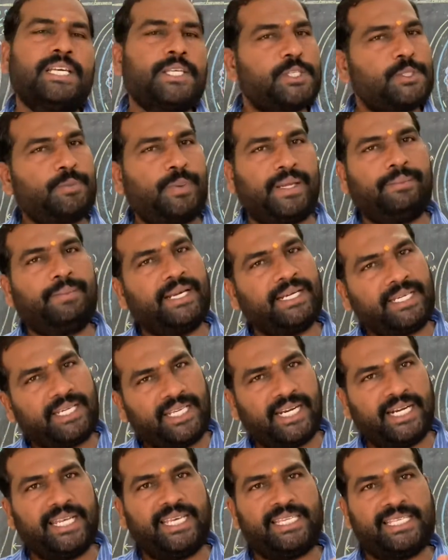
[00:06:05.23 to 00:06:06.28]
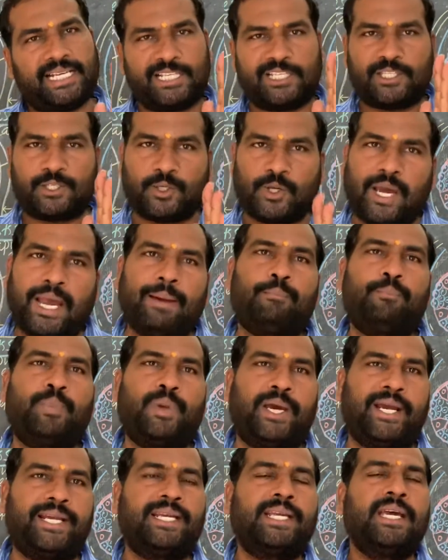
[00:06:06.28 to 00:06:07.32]
Spermatid is also
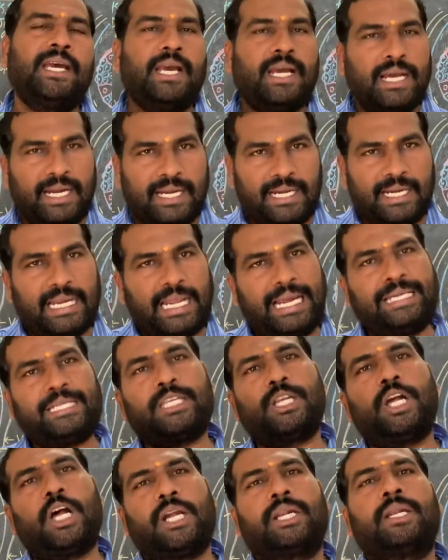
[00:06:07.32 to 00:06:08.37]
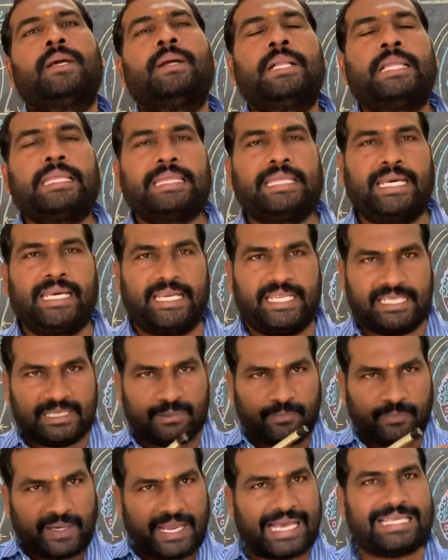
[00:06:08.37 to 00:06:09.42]
haploid, and later on there is
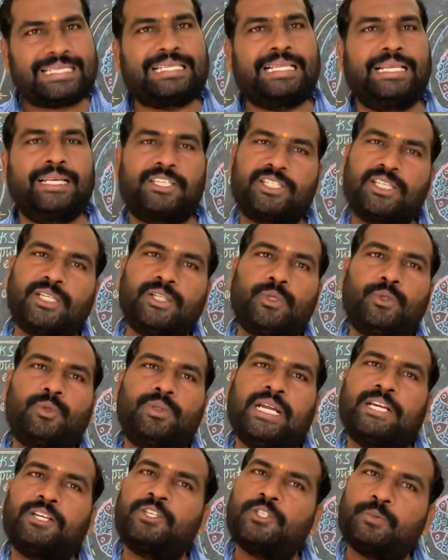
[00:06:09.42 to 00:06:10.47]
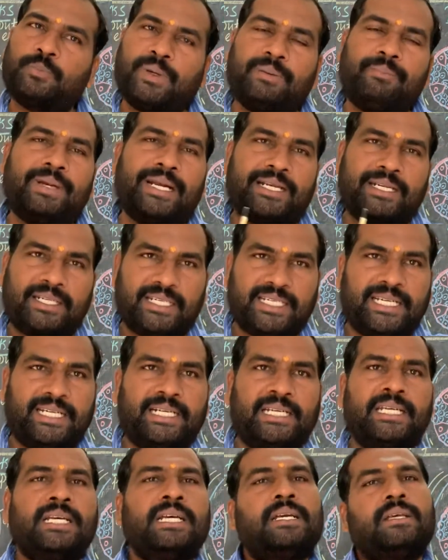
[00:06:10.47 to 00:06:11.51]
a flagellation to that
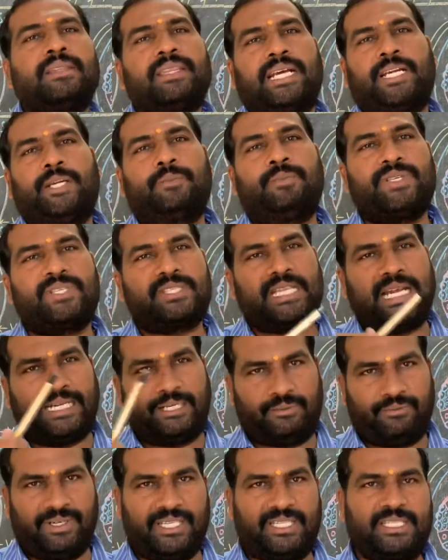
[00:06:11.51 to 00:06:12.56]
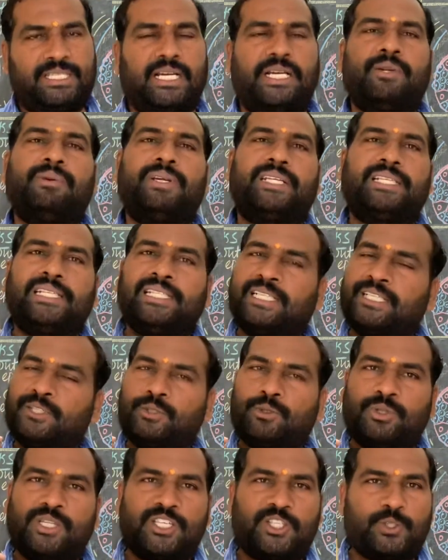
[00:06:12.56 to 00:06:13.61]
spermatid. That means that one is converted
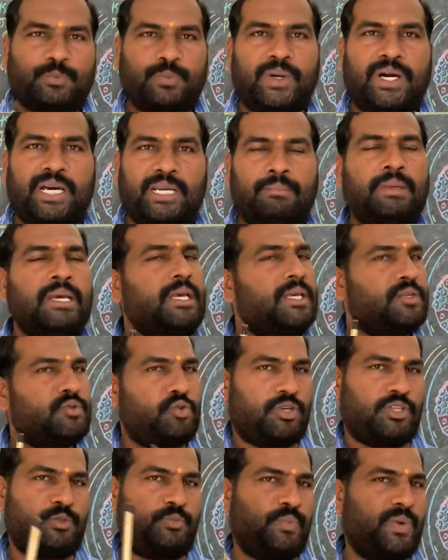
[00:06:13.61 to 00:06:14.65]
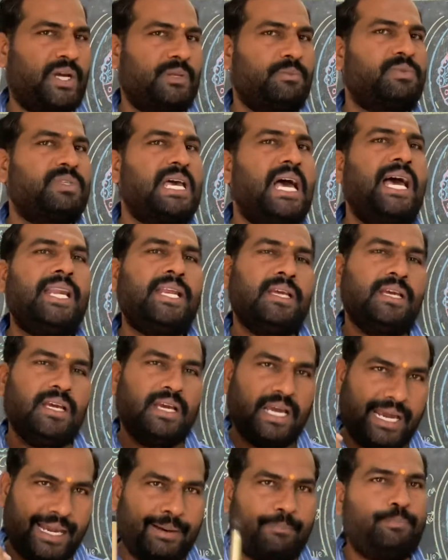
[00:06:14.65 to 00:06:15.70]
into the sperm. So sperms are
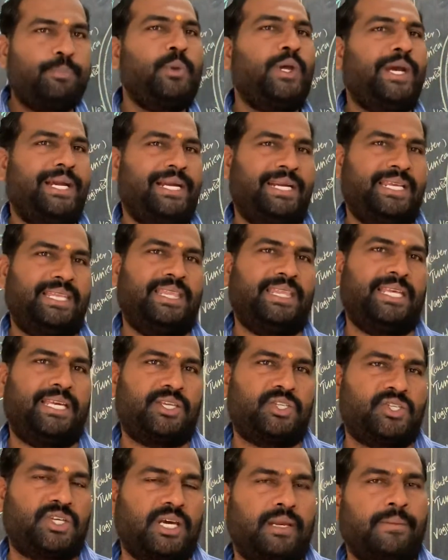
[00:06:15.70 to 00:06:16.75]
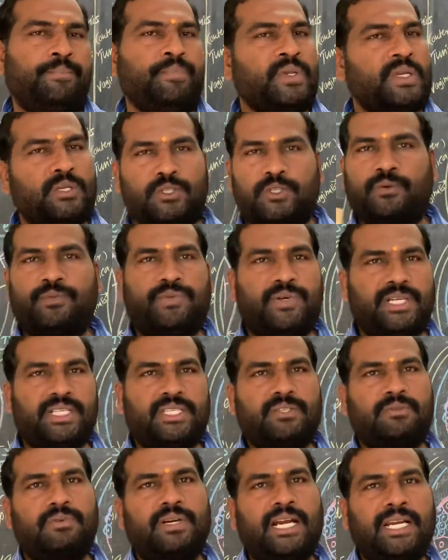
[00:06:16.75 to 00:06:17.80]
haploid in nature. So
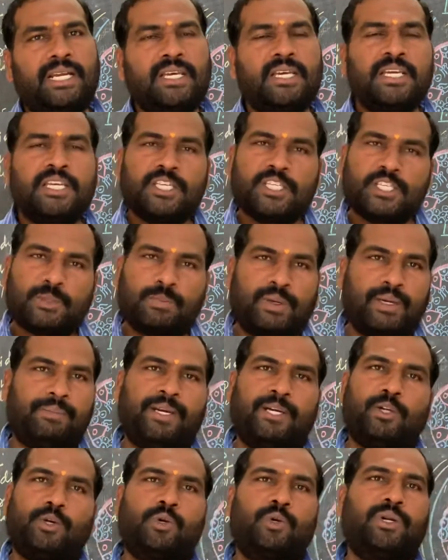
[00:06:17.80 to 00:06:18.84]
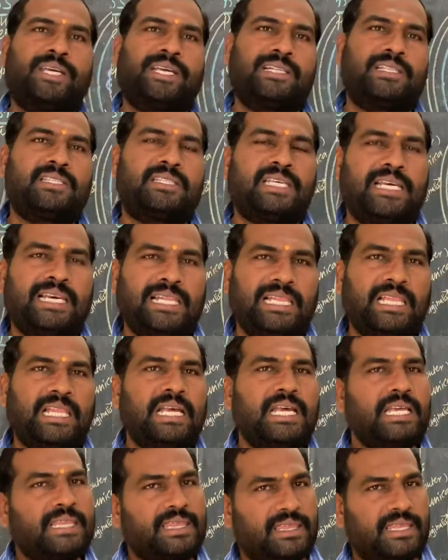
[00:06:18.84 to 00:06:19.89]
first one, spermatogonial cell,
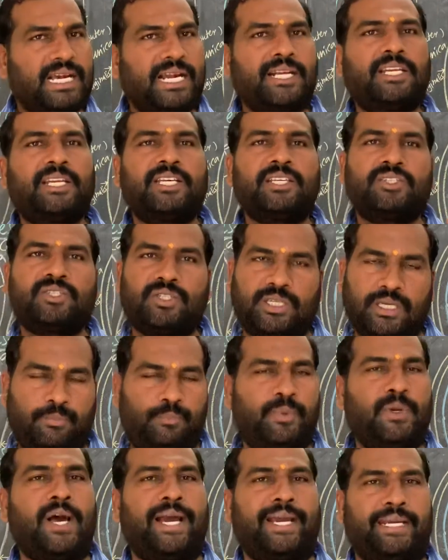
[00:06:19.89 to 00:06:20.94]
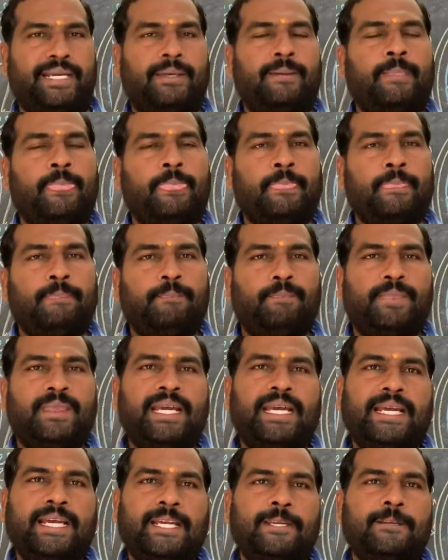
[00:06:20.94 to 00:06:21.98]
that is diploid.
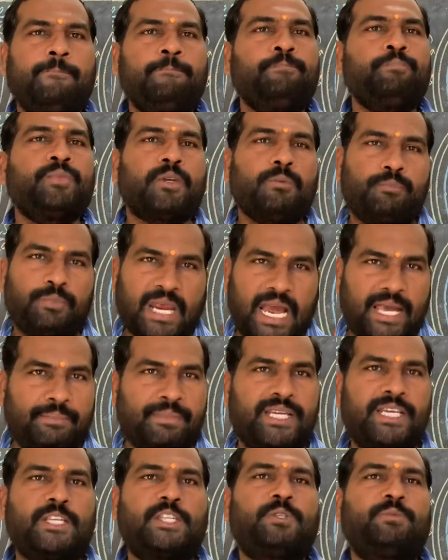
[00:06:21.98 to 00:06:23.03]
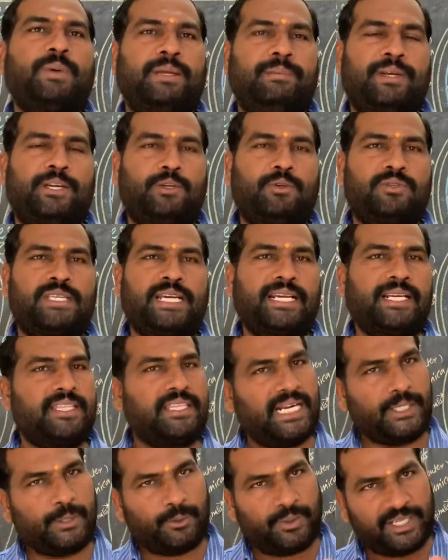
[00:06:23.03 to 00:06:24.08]
Then primary spermatocyte,
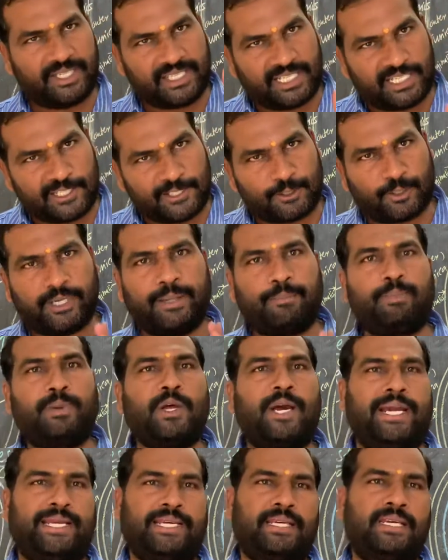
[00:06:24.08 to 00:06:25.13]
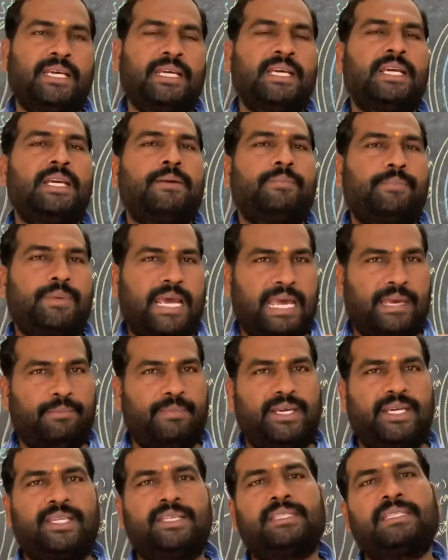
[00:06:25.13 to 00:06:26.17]
that one is also diploid.
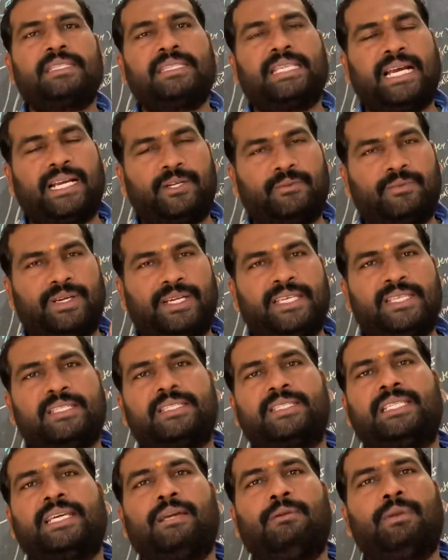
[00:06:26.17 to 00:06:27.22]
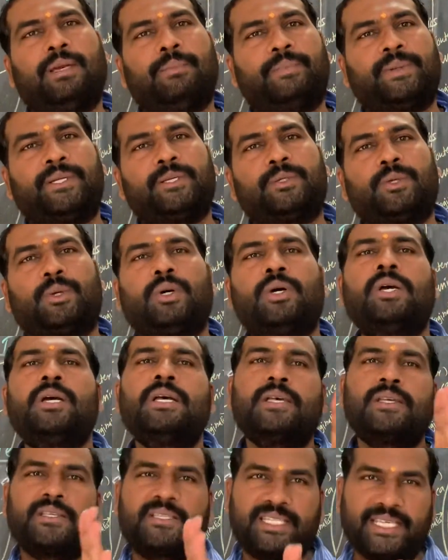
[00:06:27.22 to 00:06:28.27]
Primary, that one is developed into
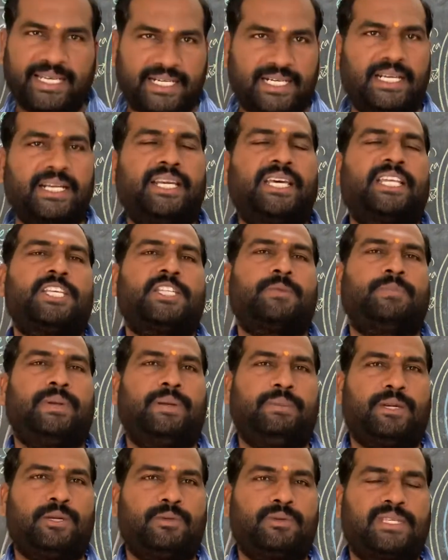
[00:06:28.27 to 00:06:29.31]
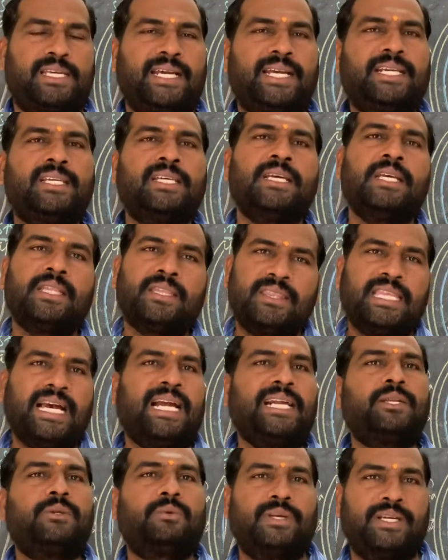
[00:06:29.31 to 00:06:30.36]
secondary spermatocyte,
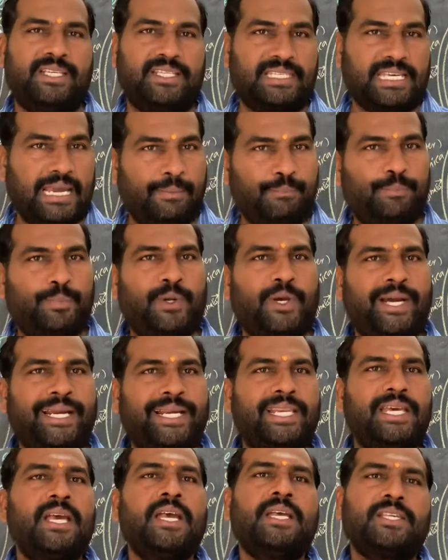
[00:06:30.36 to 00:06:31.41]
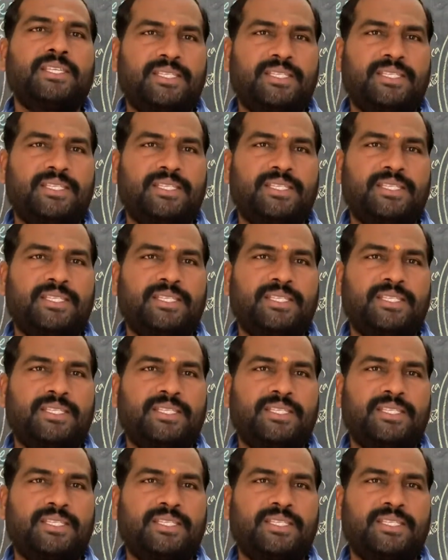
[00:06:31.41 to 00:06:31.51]
that one is haploid.